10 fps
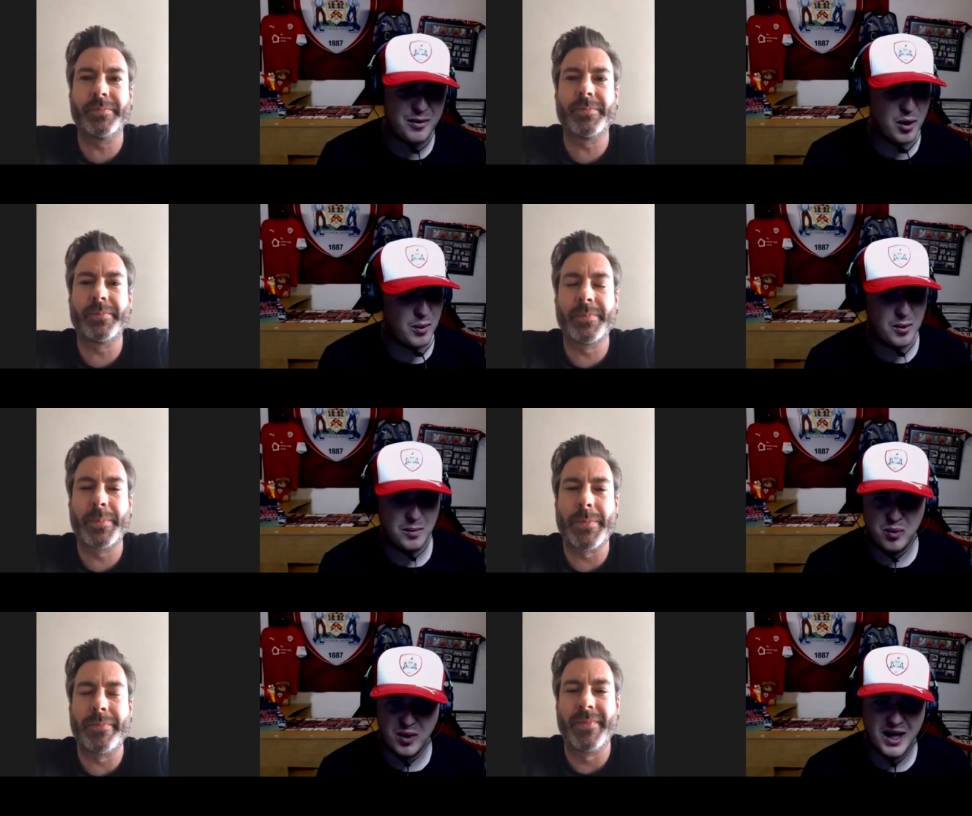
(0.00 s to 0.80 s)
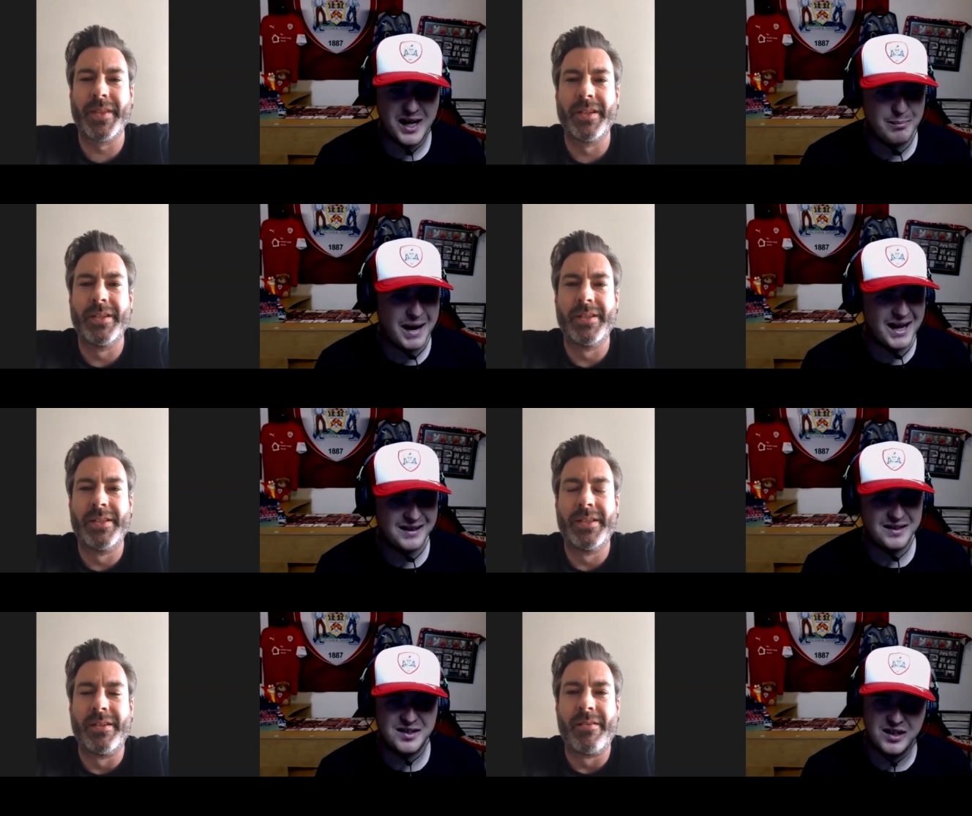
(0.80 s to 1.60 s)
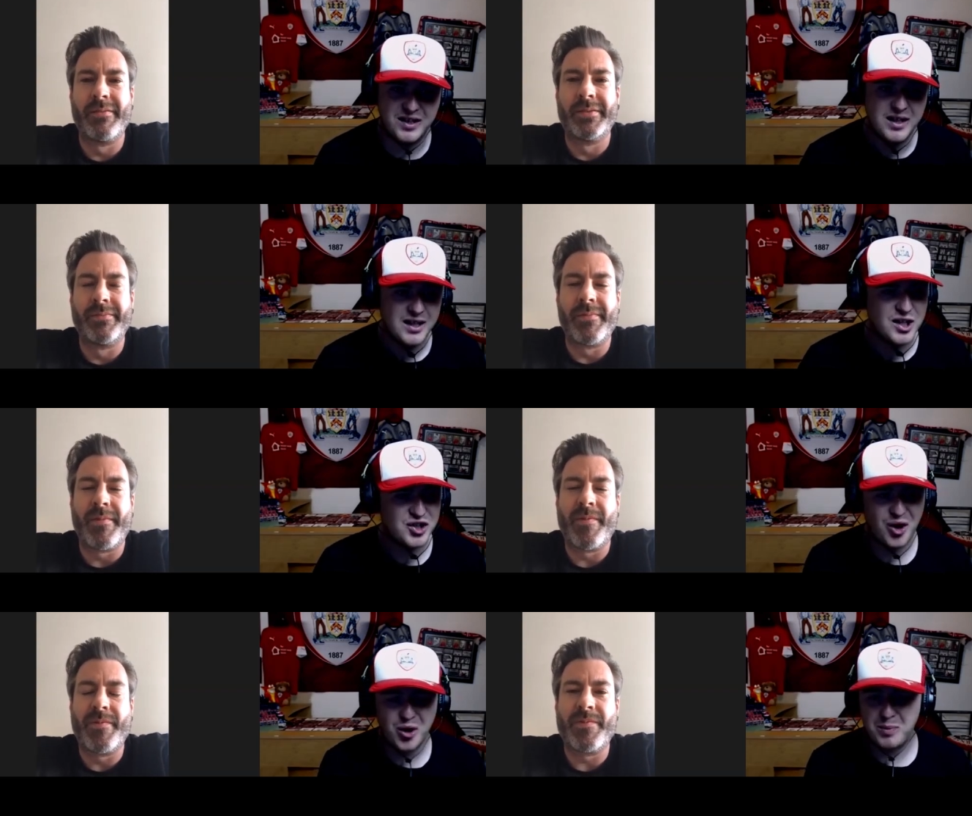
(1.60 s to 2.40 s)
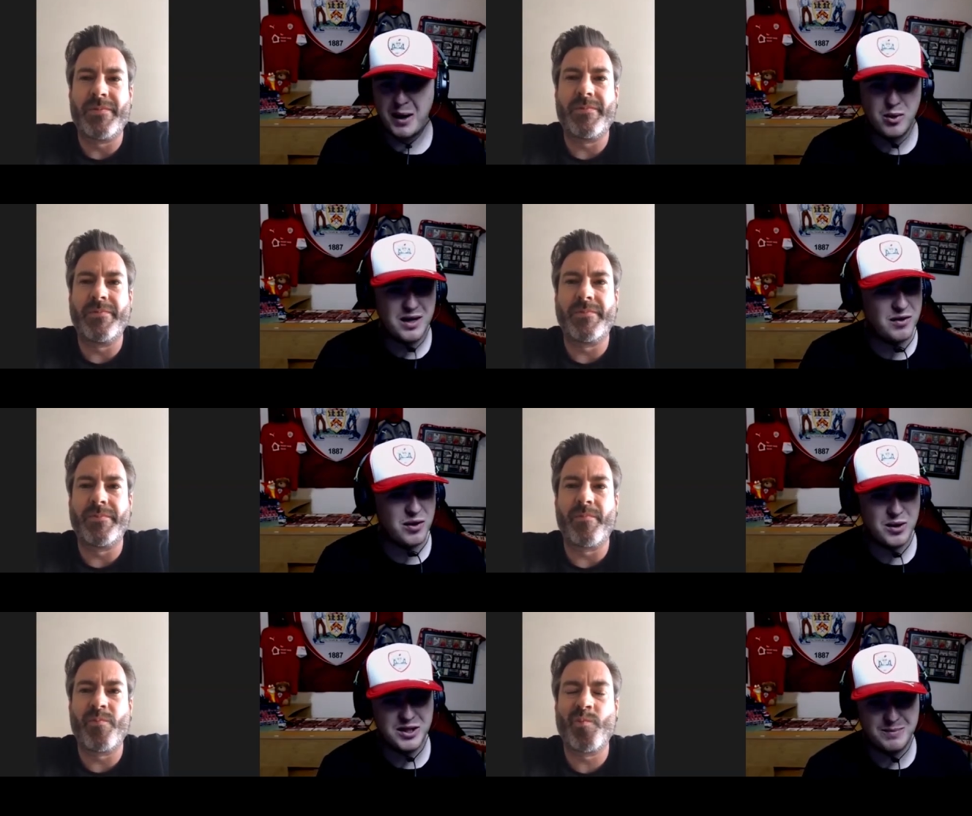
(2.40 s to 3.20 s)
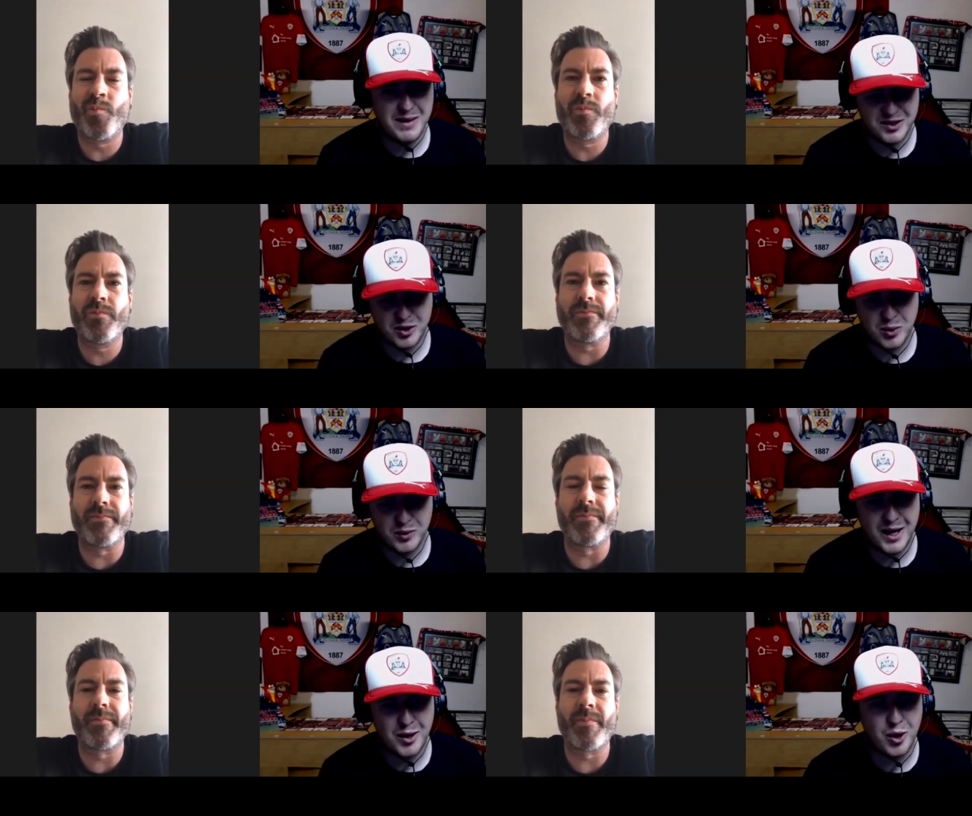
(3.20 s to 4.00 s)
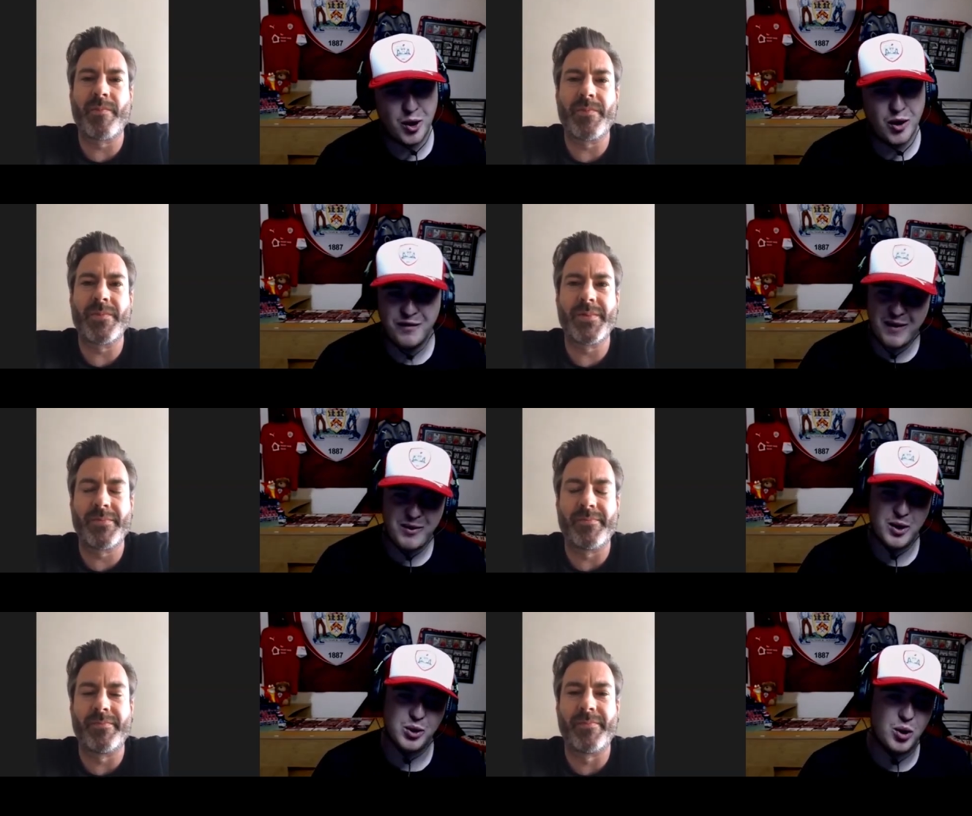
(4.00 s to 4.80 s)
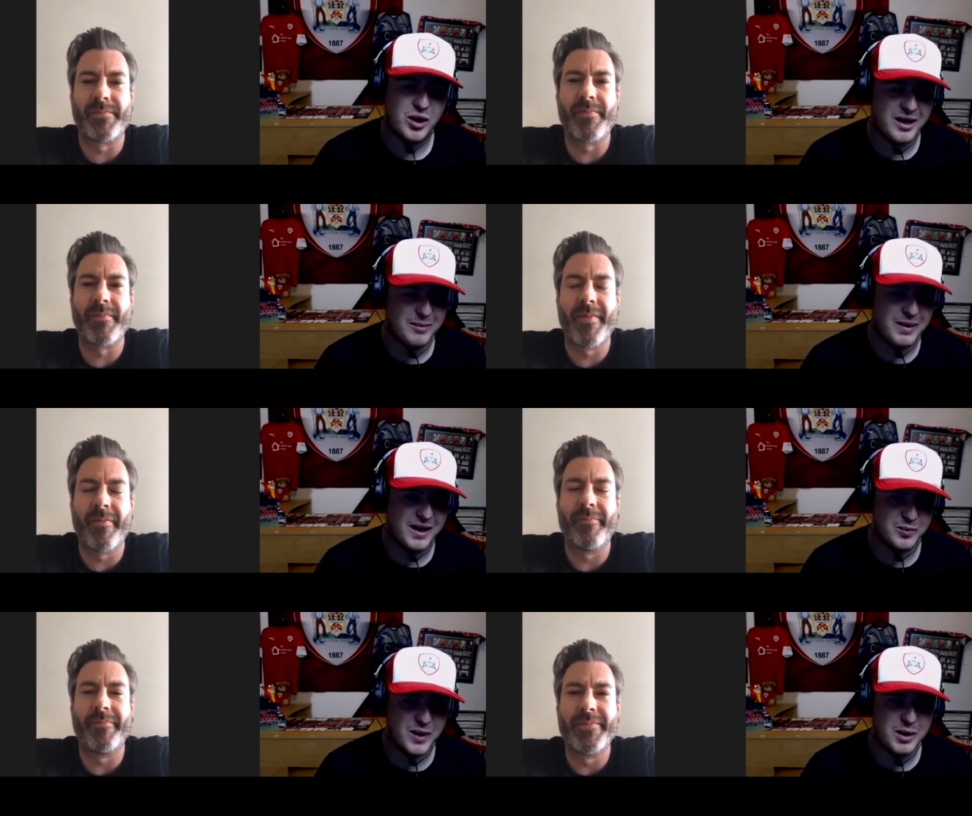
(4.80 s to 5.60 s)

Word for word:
Speaker 1: I thought we were brilliant. Andersen, Sollbauer, even though he's, he's scored that own goal, very unlucky, but as well.